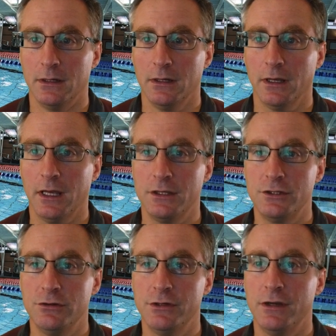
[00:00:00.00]
Okay, so
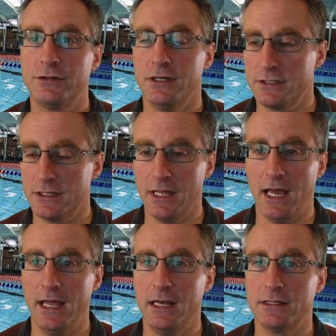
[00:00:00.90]
you'll notice
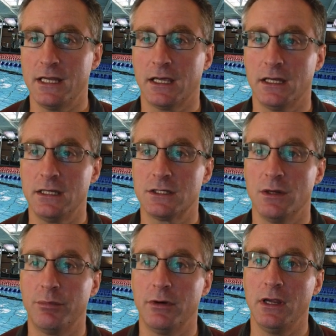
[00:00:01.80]
that in a second he's going to
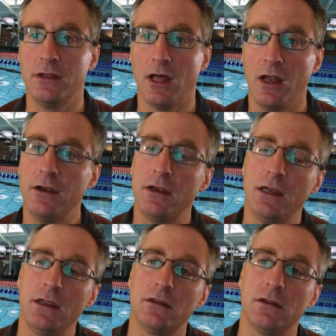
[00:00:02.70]
breathe
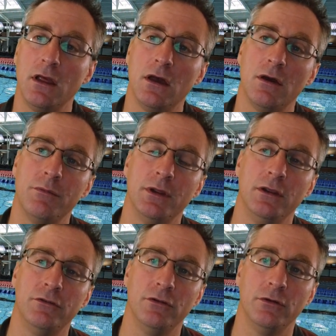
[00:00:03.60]
underneath the arm that
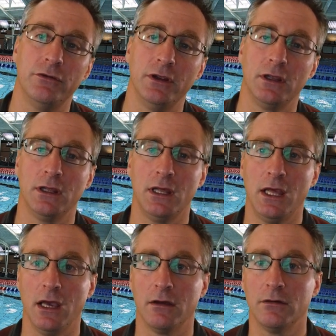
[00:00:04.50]
he's using here